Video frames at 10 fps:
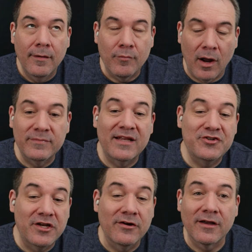prompt
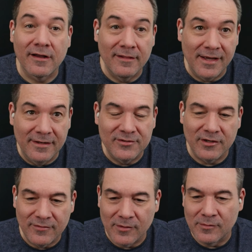engineering a client
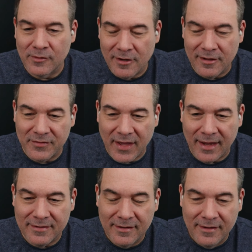server. We'll call it
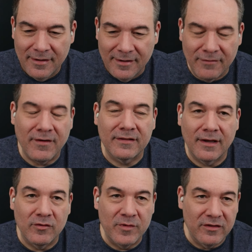that. In fact,
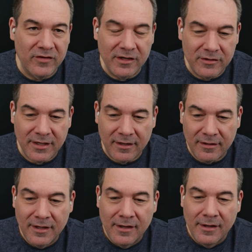that will be the video title.